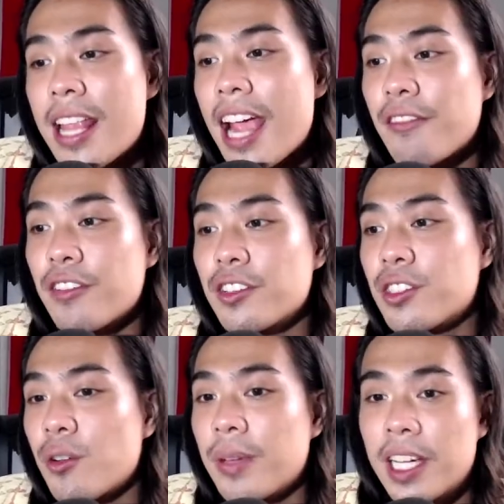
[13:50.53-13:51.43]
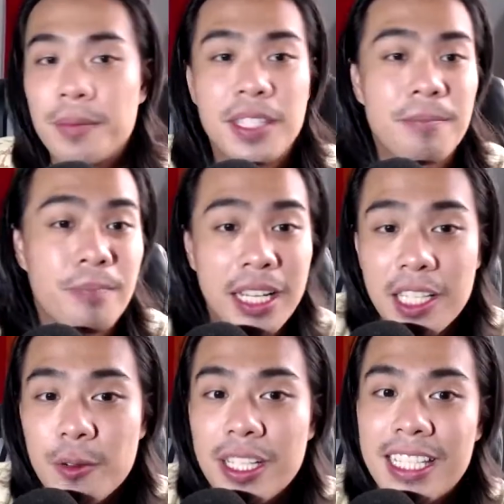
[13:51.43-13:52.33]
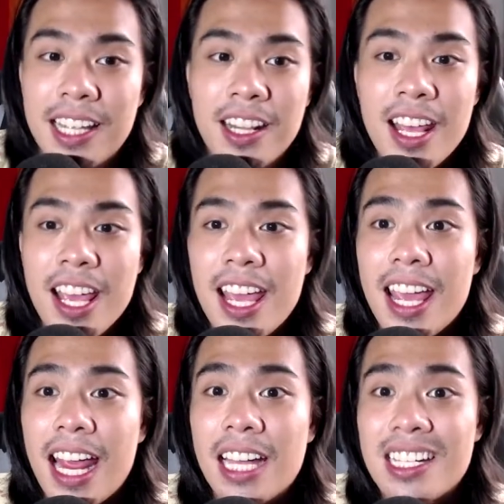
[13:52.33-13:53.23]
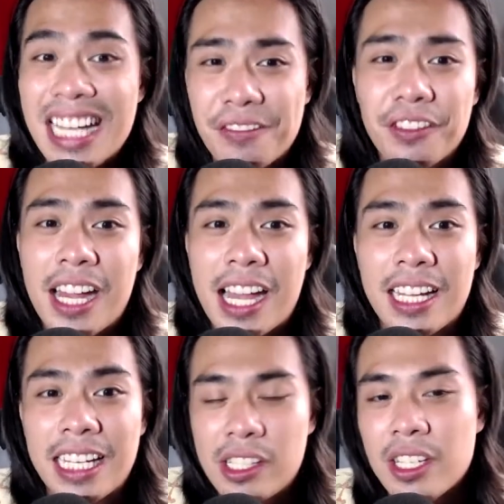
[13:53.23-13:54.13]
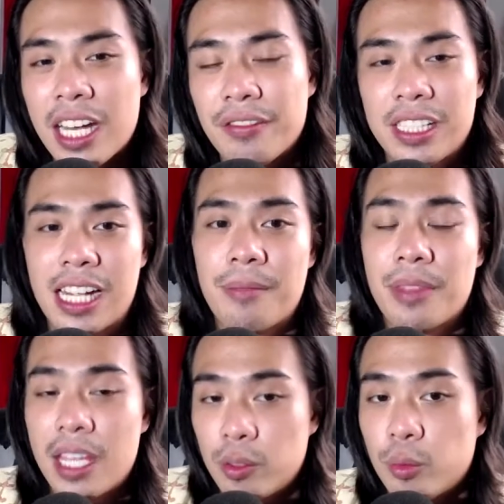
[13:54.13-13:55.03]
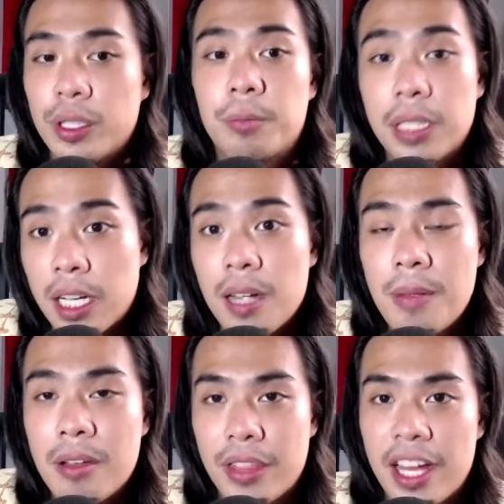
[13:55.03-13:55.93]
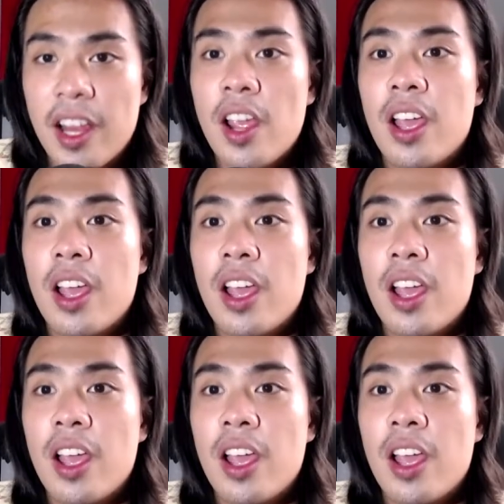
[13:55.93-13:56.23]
ever so becomes ambiguous and different each and every time that we become out there.